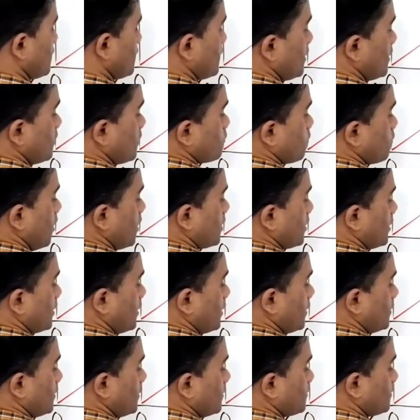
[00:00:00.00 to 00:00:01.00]
is 1 here.
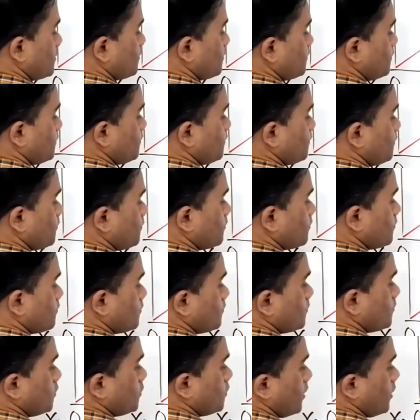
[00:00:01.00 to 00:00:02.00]

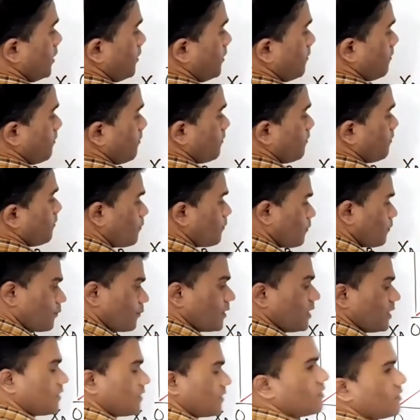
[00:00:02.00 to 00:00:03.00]
Okay?
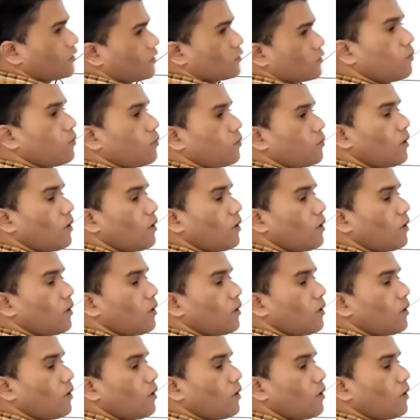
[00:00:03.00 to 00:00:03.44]
XA is 1.